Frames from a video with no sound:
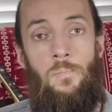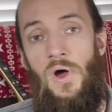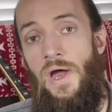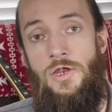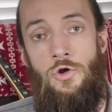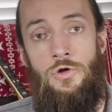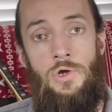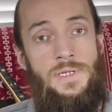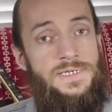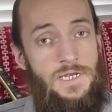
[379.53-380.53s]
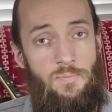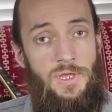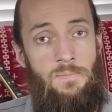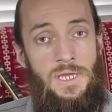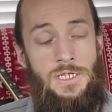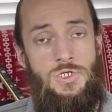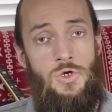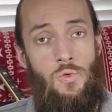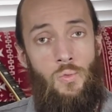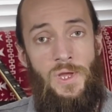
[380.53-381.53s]
Binaural simply means
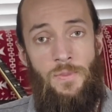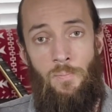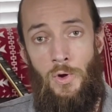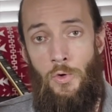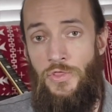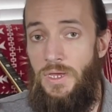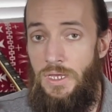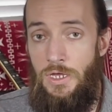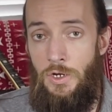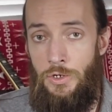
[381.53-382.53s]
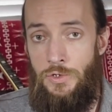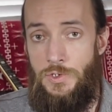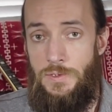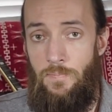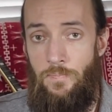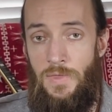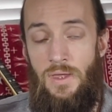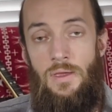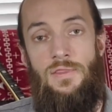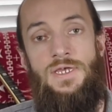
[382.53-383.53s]
with both ears.
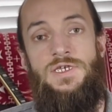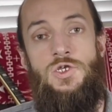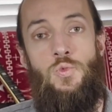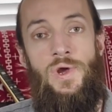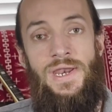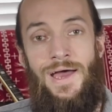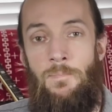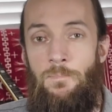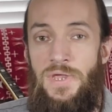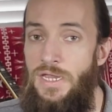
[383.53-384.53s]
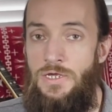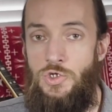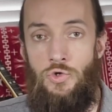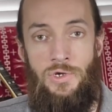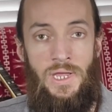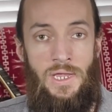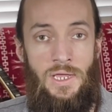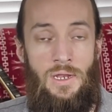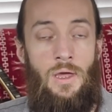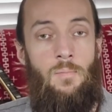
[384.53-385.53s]
This is when a beat is
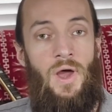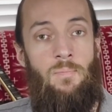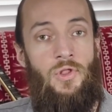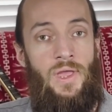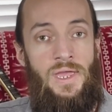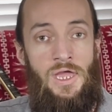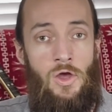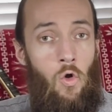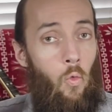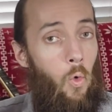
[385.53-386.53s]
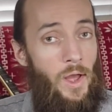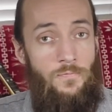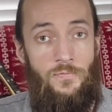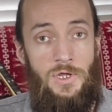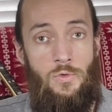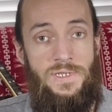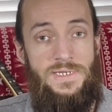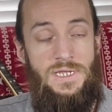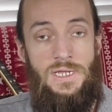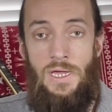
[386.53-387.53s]
created by playing one
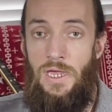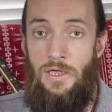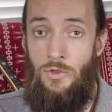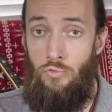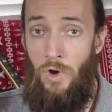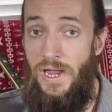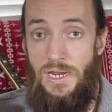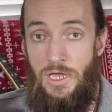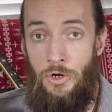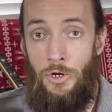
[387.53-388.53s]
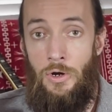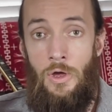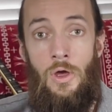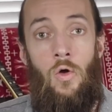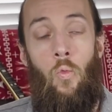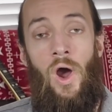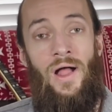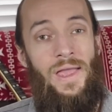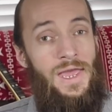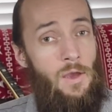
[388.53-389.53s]
frequency in the right ear
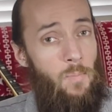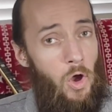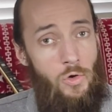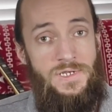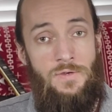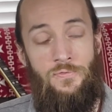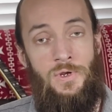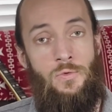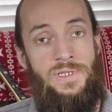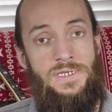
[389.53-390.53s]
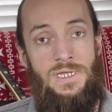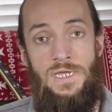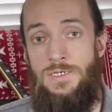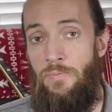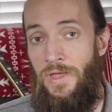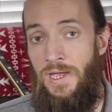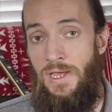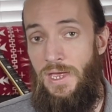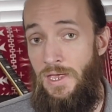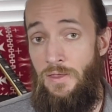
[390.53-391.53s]
while an opposing frequency is
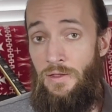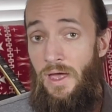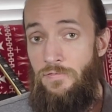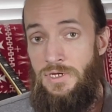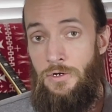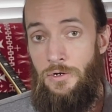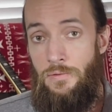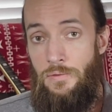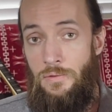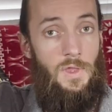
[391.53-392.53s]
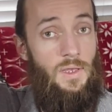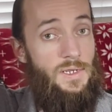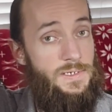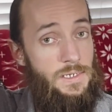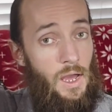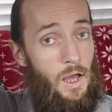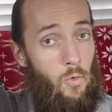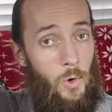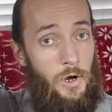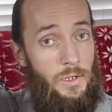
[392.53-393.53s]
played in the left ear. It does not
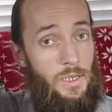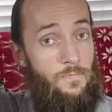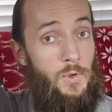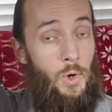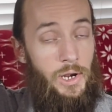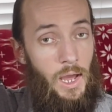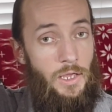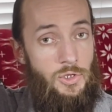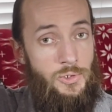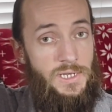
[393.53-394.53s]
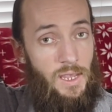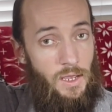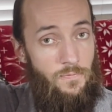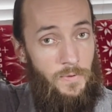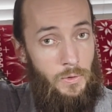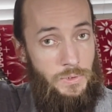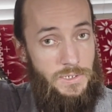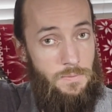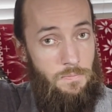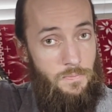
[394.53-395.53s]
work if you are not using
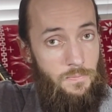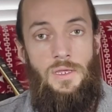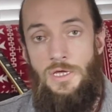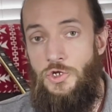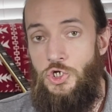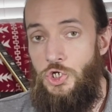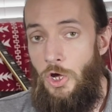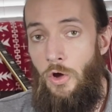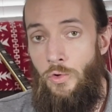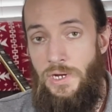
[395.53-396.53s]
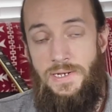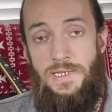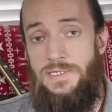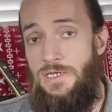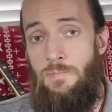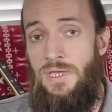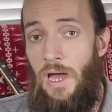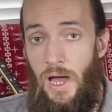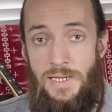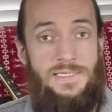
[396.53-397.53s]
headphones. Each tone needs to be
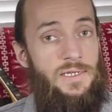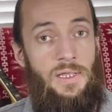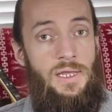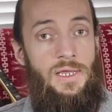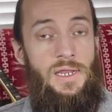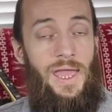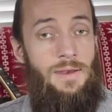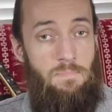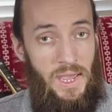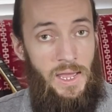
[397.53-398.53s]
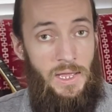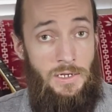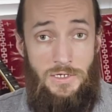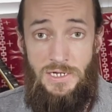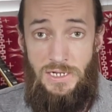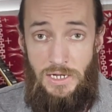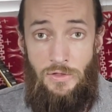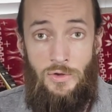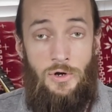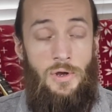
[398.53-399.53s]
isolated and panned to
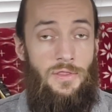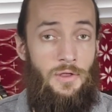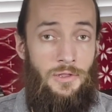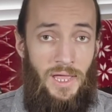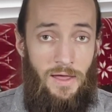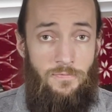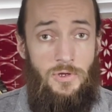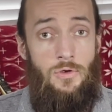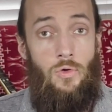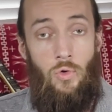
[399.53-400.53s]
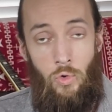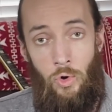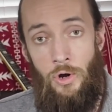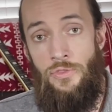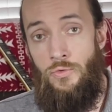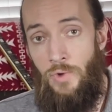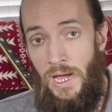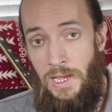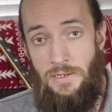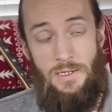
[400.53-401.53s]
either the left or the
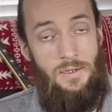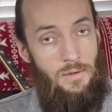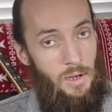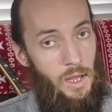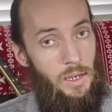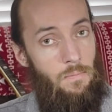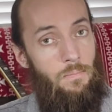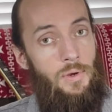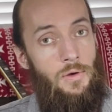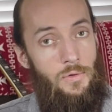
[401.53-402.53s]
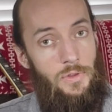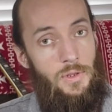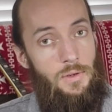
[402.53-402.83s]
right, not both.